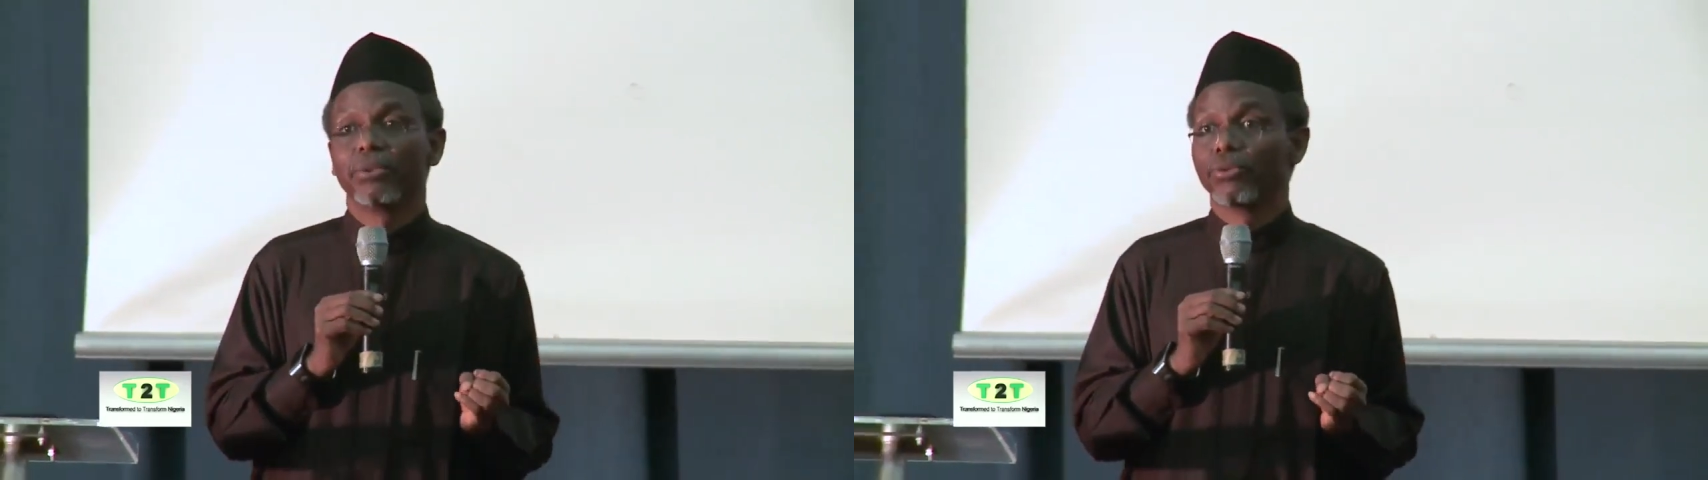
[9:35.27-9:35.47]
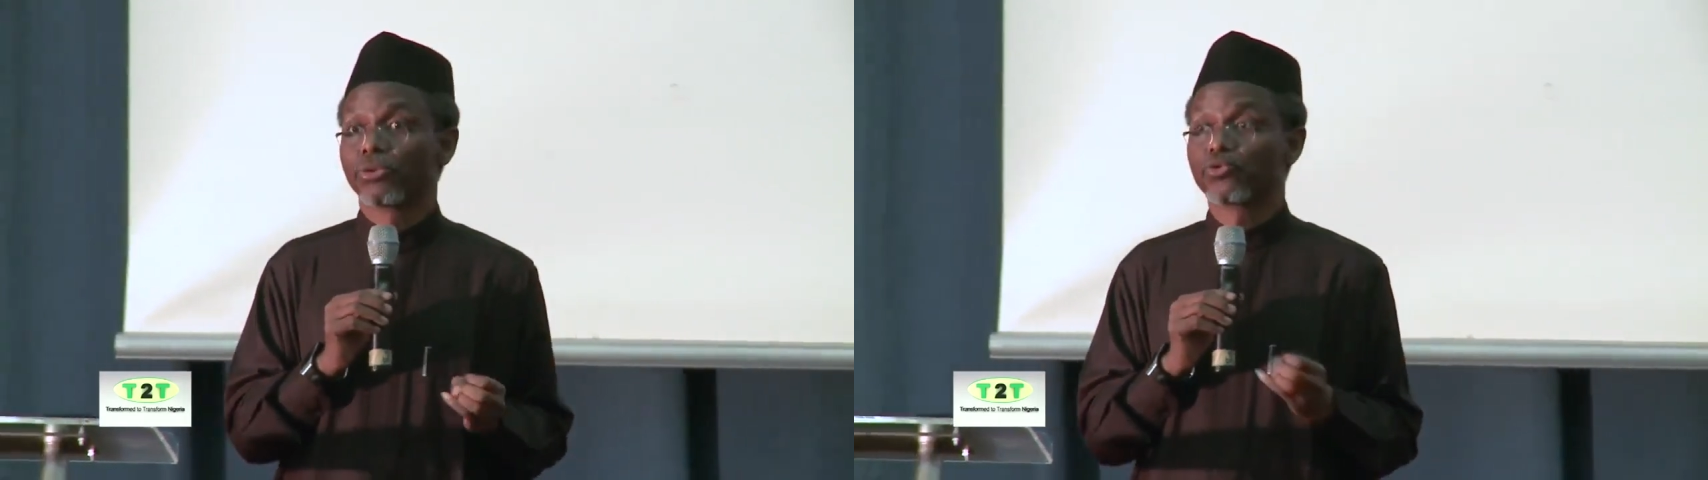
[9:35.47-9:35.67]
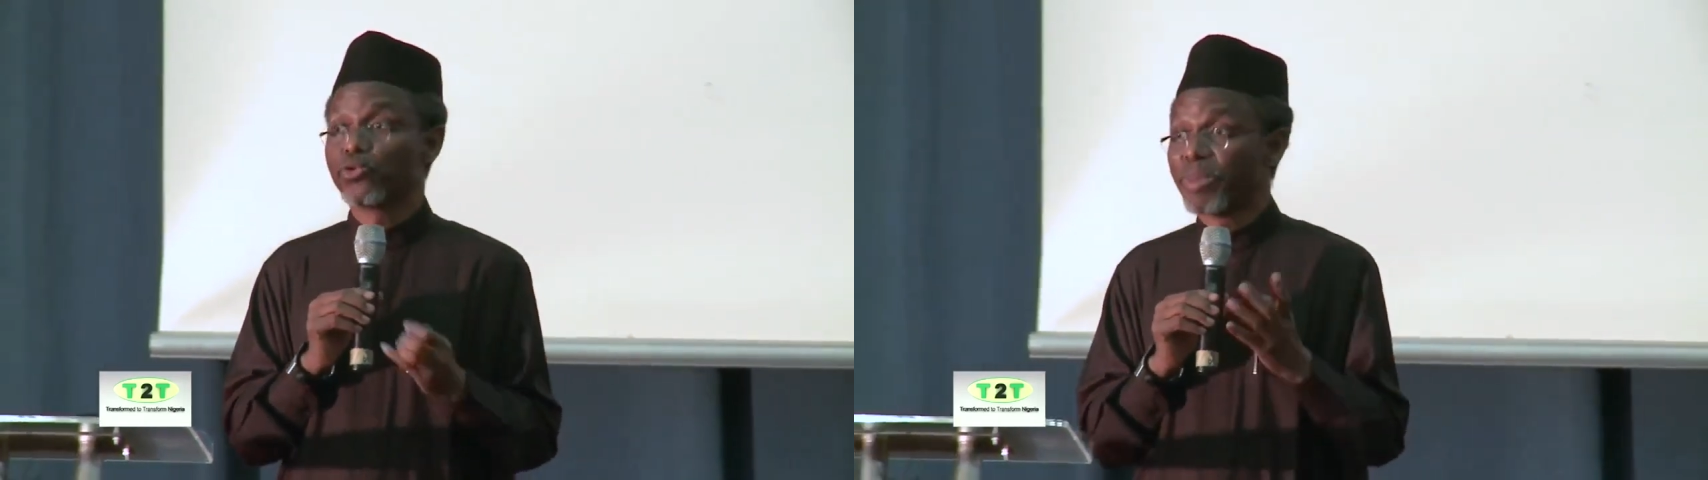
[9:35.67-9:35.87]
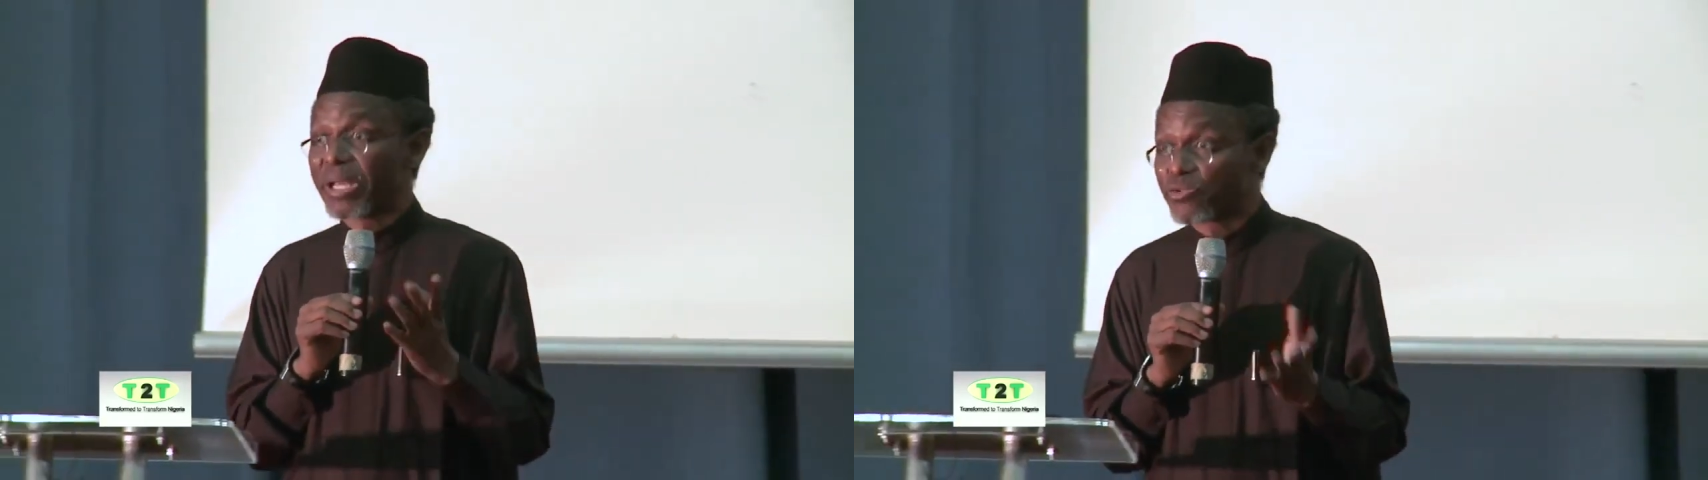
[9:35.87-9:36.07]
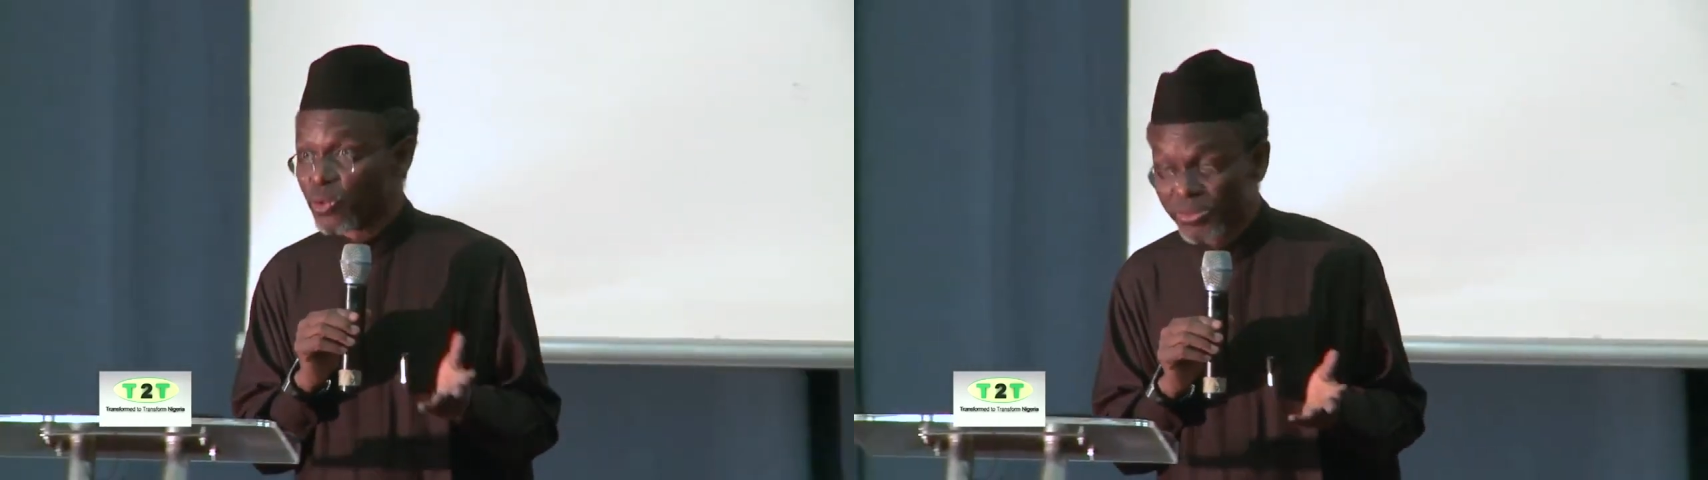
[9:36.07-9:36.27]
with 2
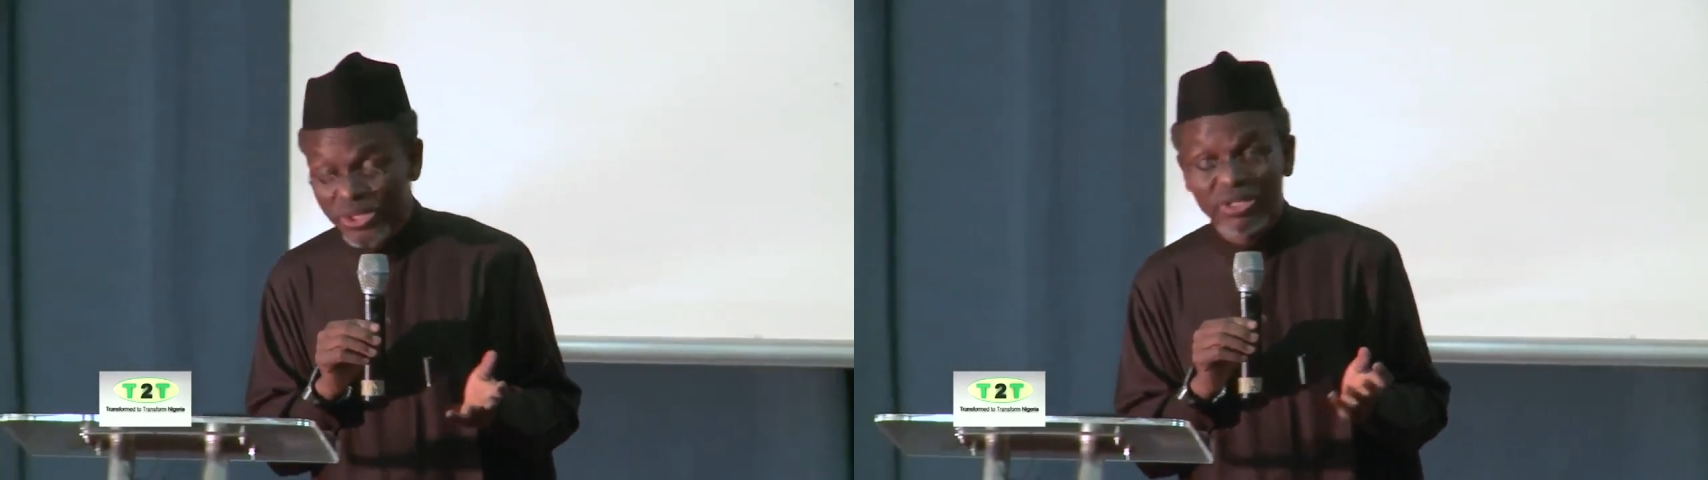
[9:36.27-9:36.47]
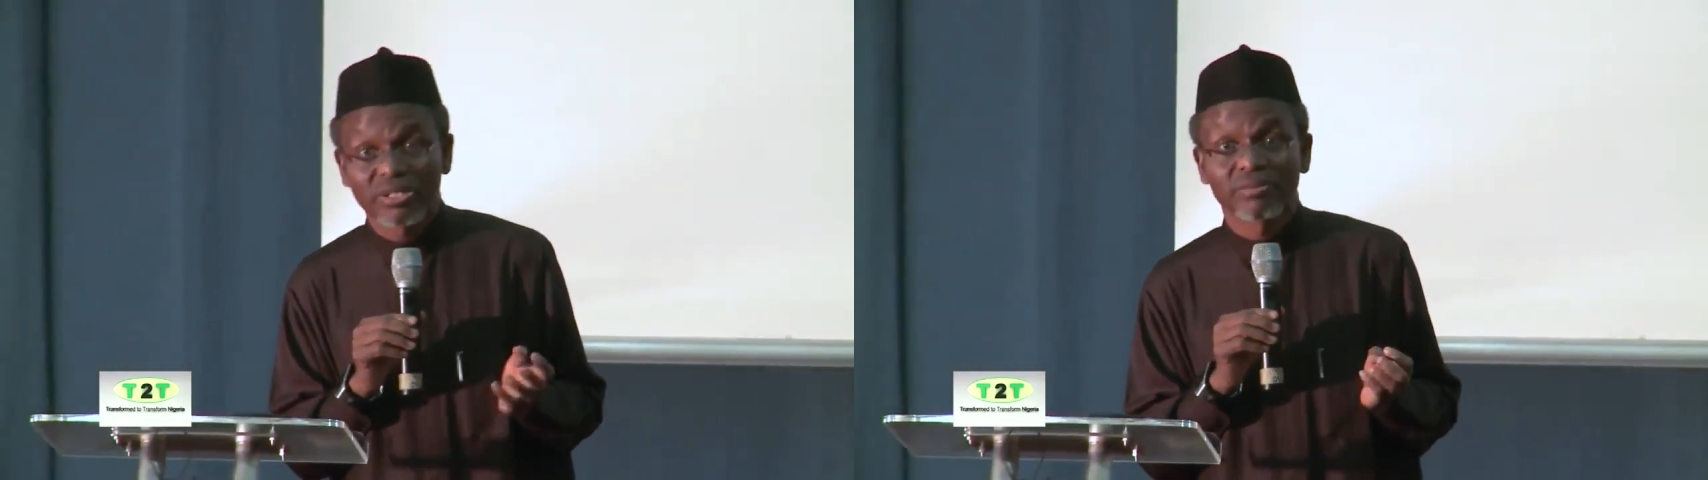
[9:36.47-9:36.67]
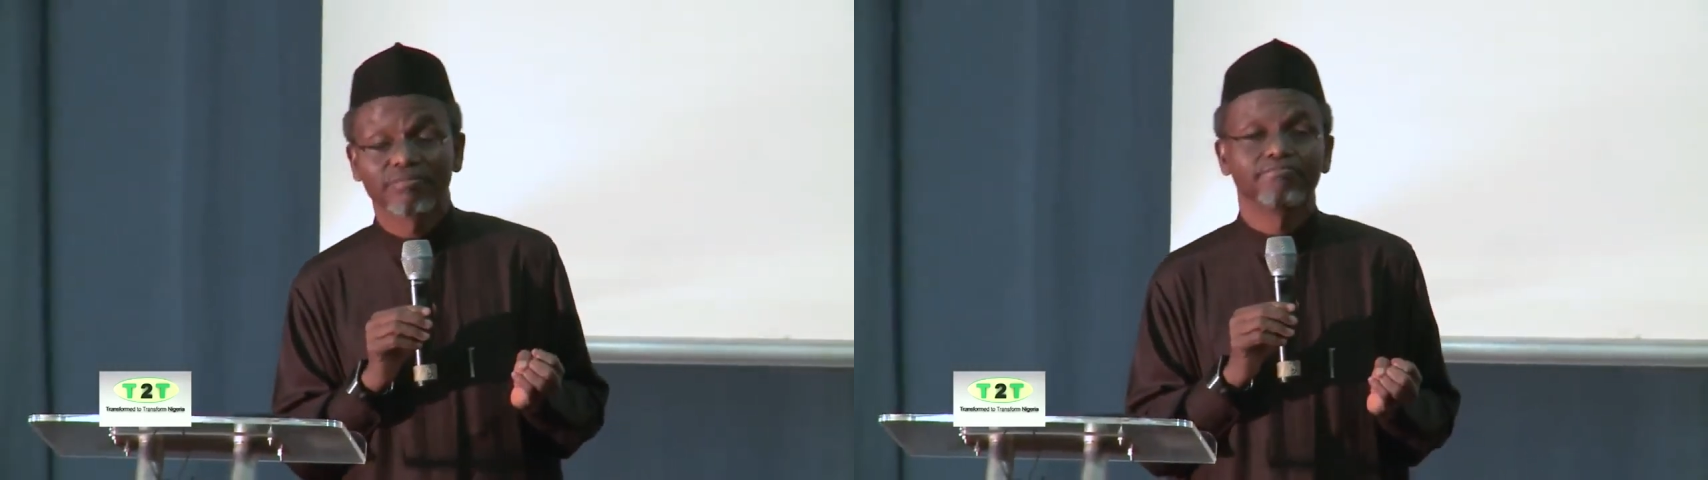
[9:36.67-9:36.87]
bedrooms,